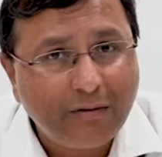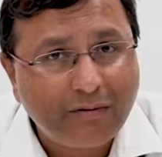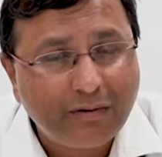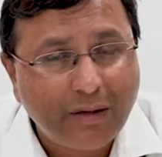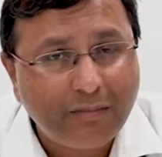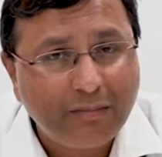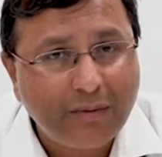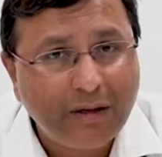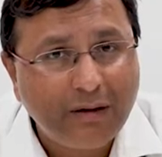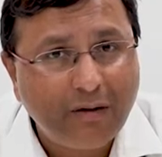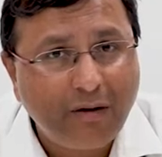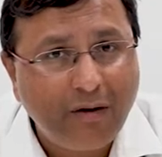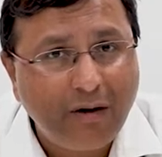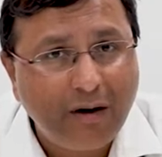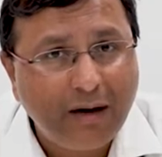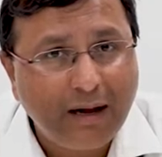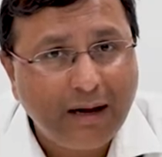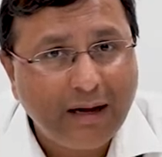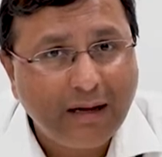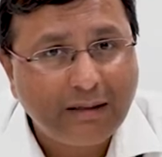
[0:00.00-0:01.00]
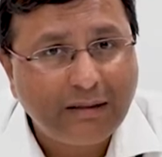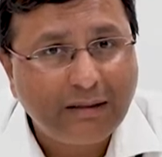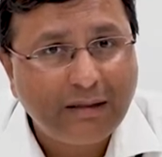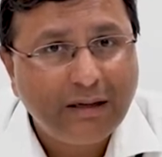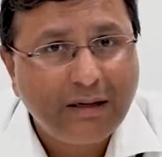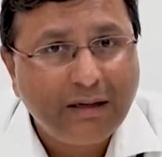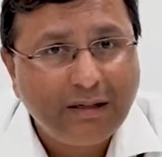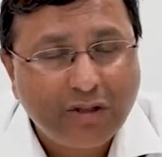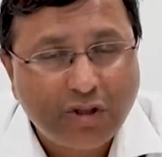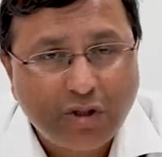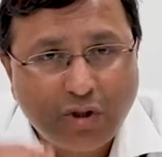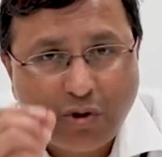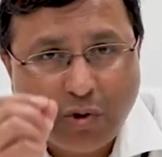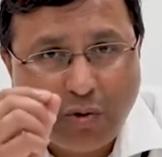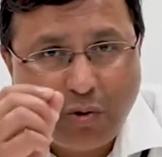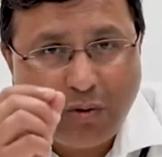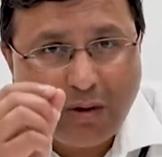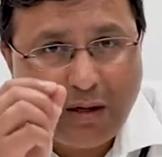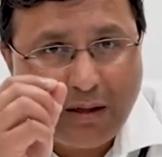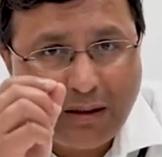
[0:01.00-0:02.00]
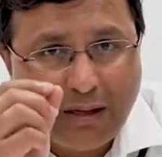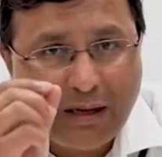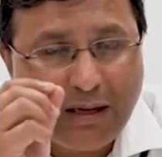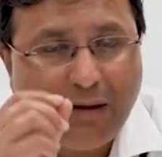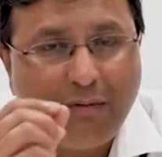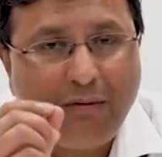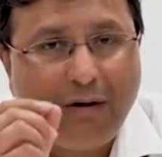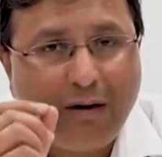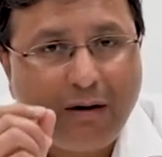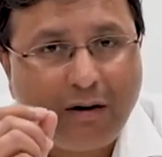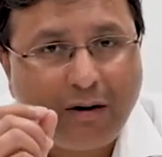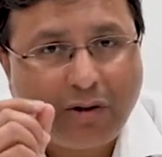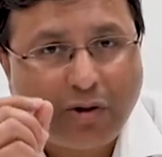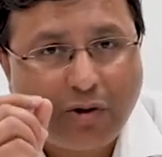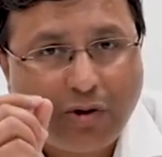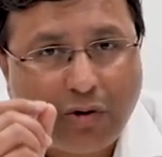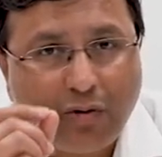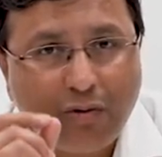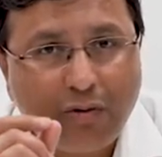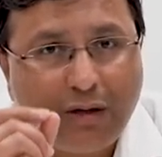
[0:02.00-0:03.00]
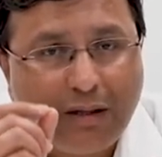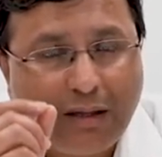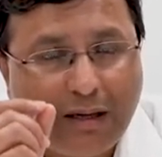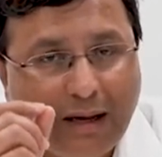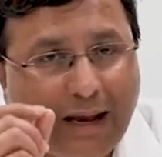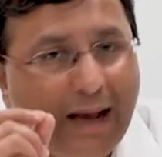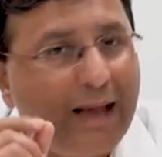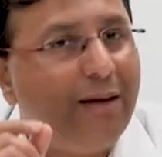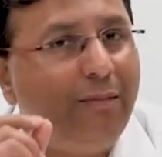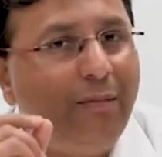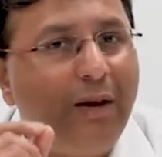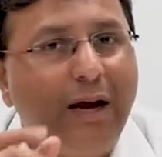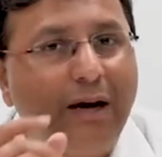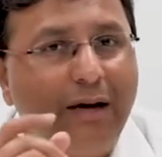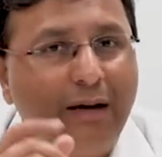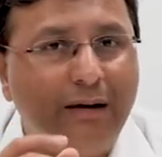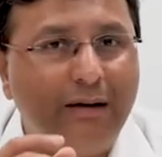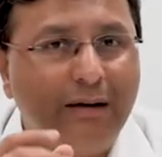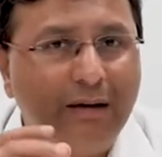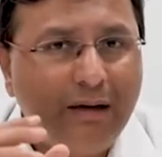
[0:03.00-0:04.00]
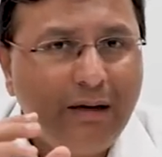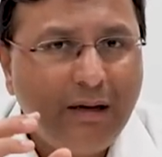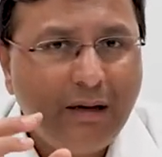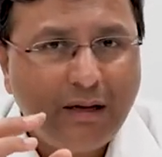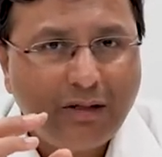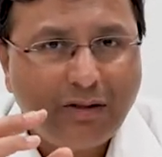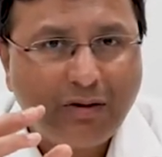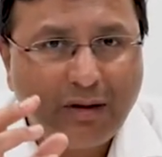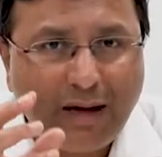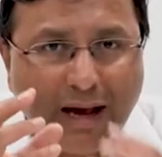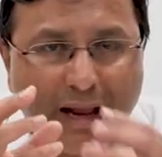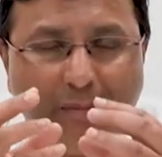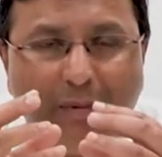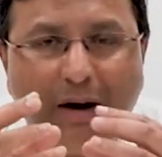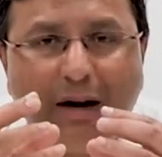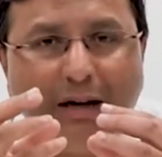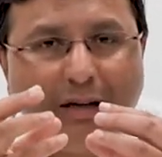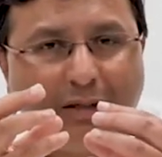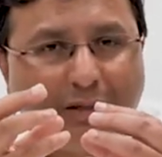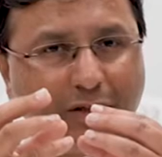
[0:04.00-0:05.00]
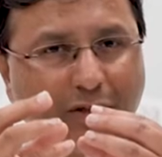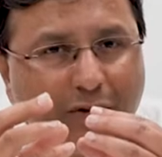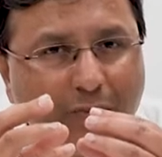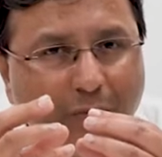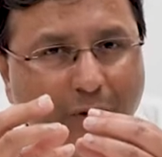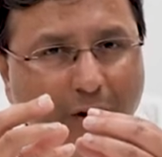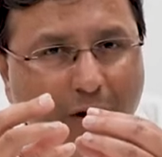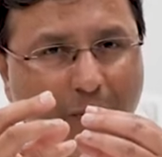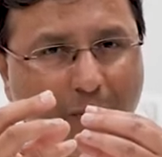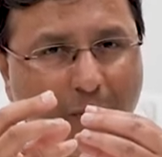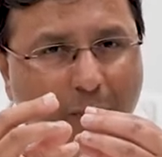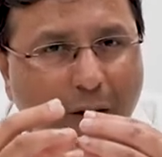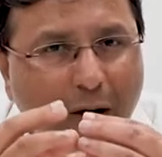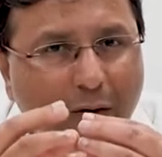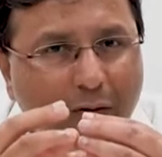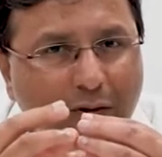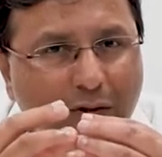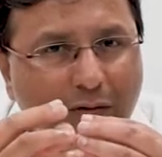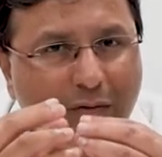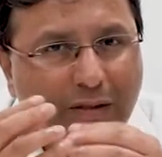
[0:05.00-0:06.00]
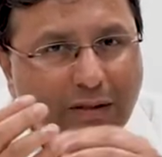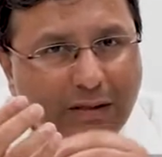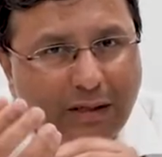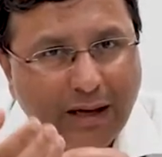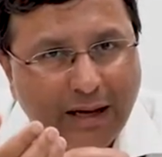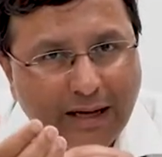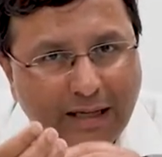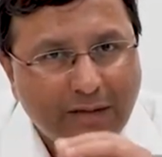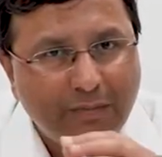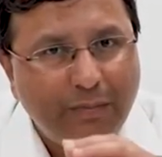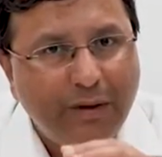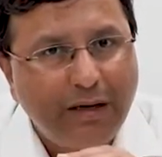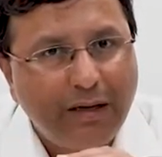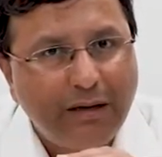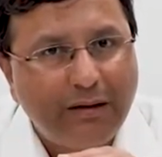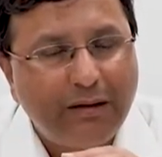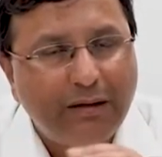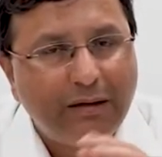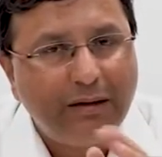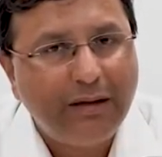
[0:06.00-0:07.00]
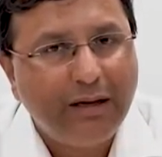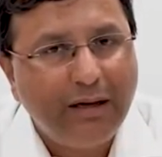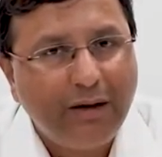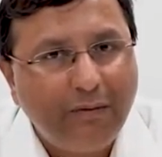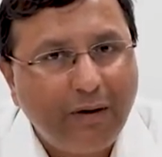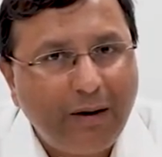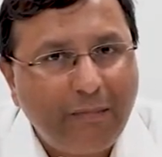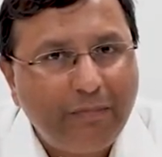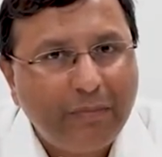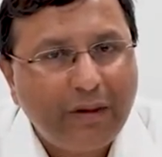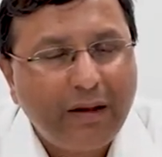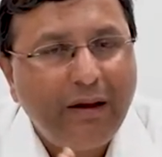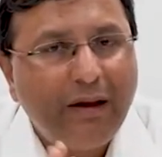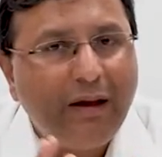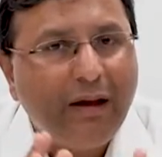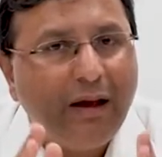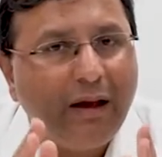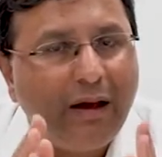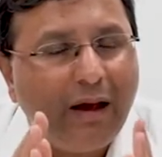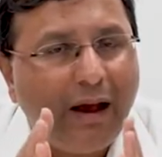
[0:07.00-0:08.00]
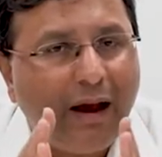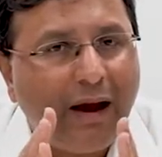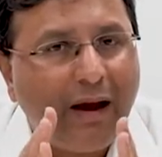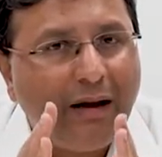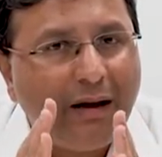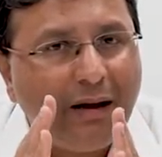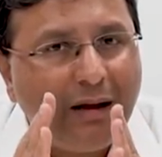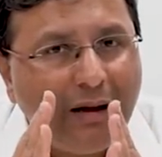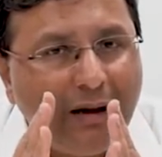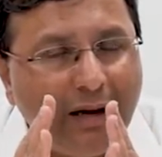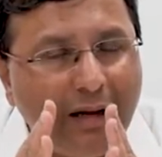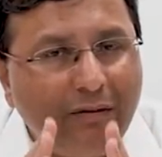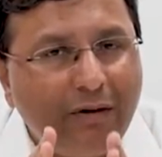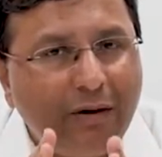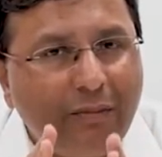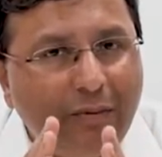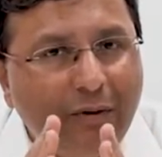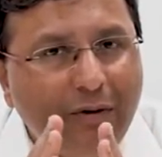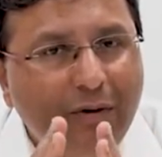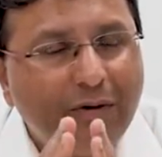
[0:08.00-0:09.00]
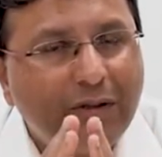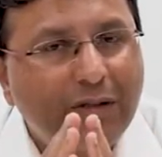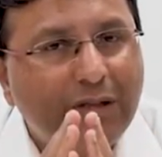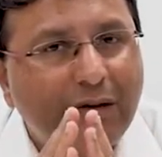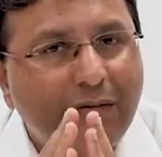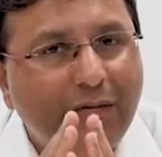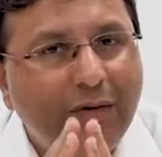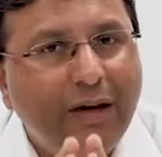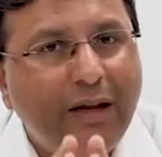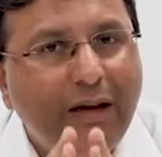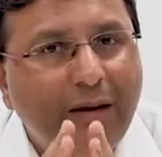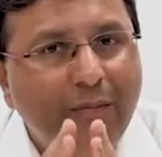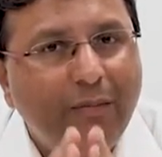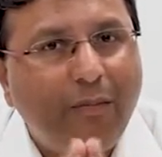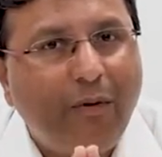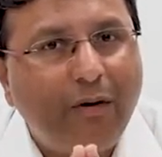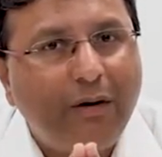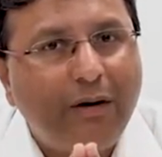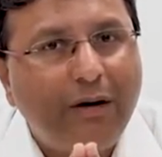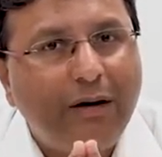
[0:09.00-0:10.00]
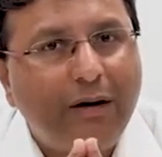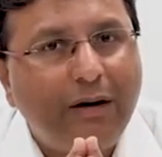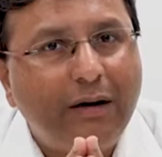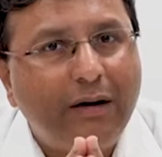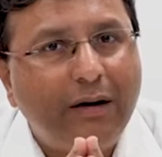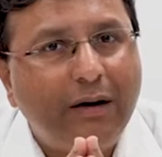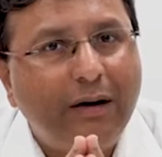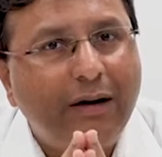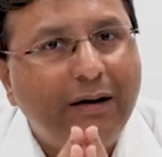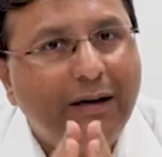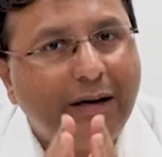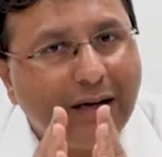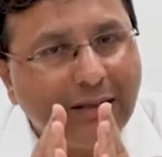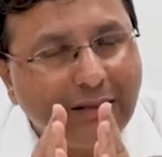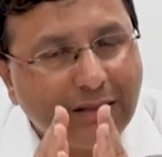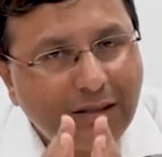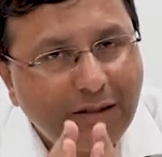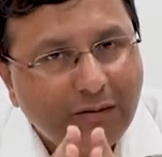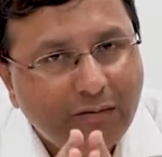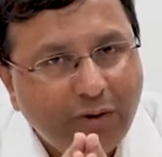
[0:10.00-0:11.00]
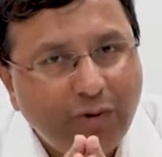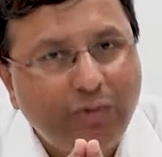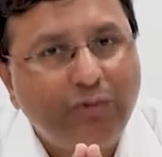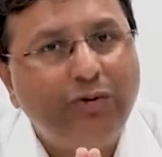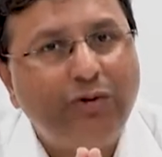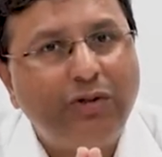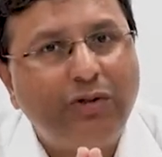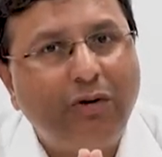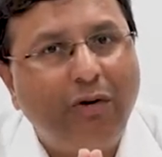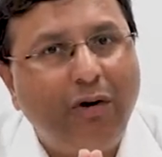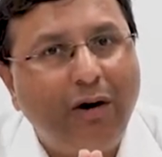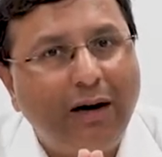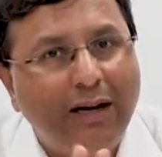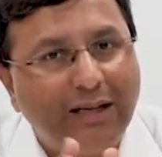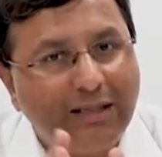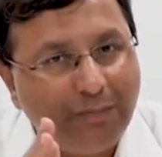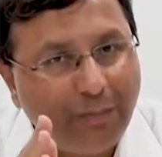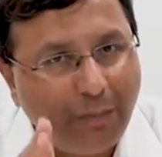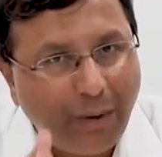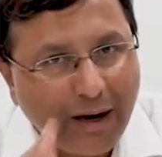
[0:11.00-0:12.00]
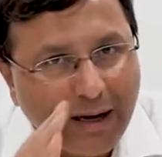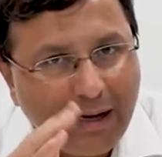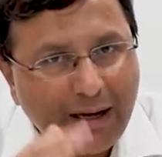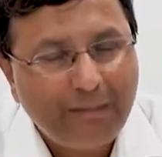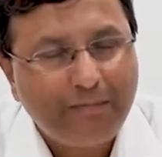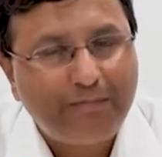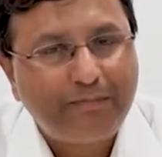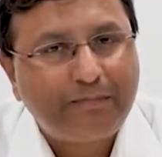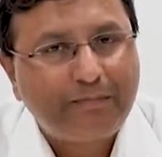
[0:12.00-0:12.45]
of something called as stone in the liver or stone in the gallbladder. So gallbladder is a small pouch which lies beneath the liver. And liver produces a very important digestive juice called as bile.